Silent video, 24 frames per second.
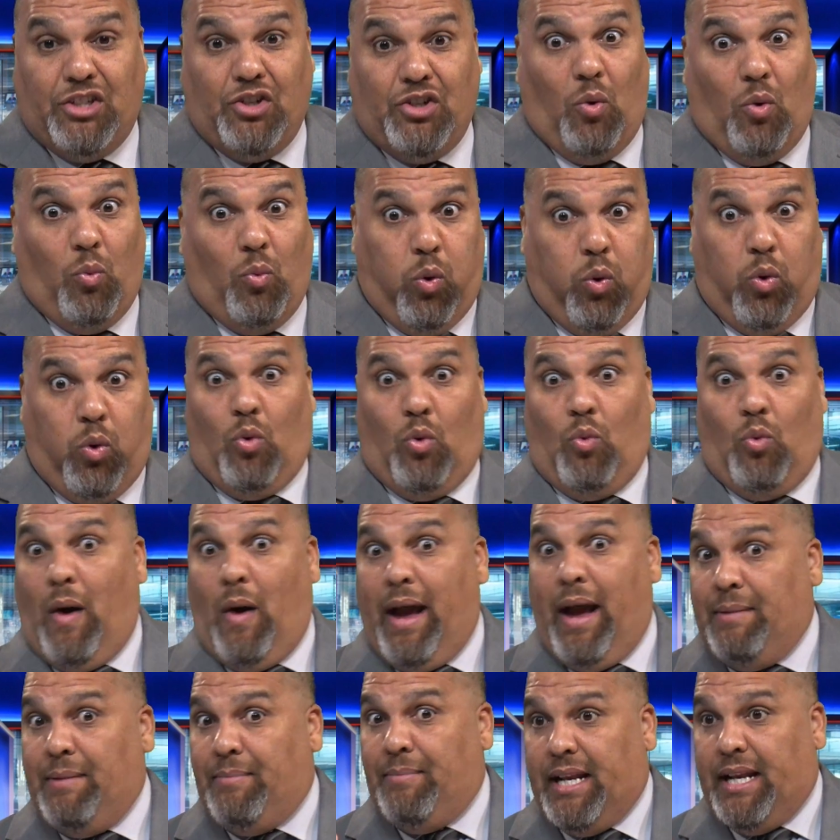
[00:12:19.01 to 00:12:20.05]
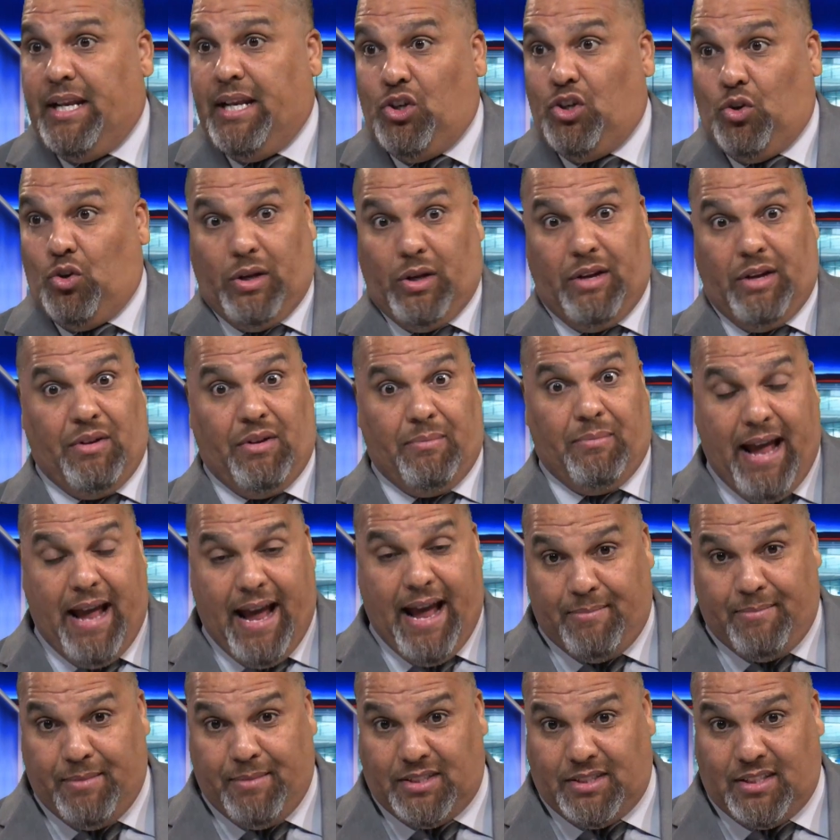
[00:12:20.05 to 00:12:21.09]
You go, wait a minute, you're going to give them
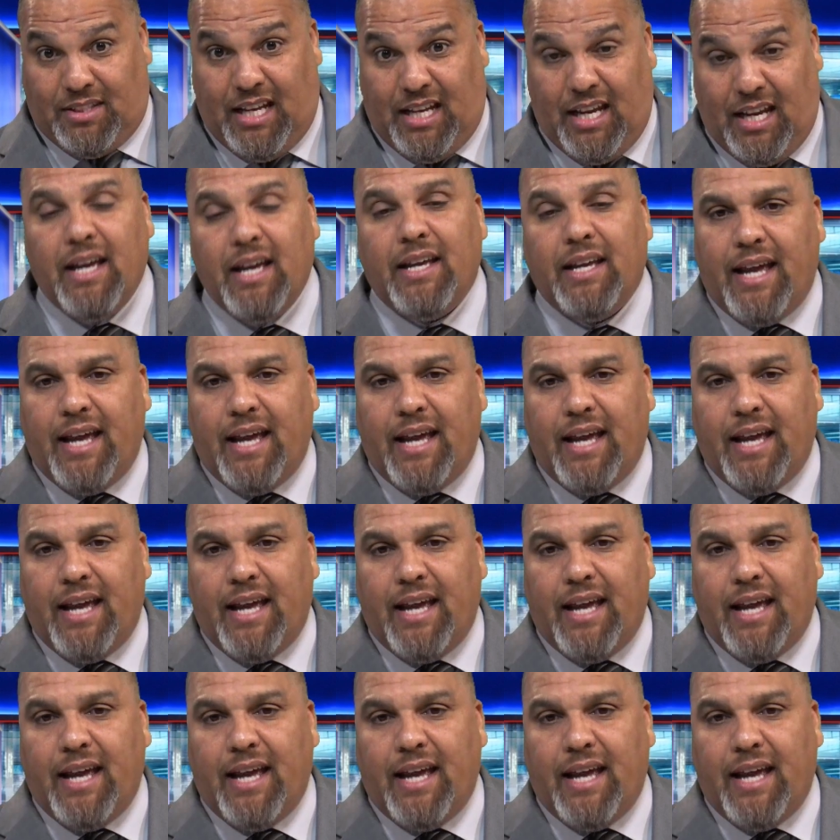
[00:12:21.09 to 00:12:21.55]
amnesty?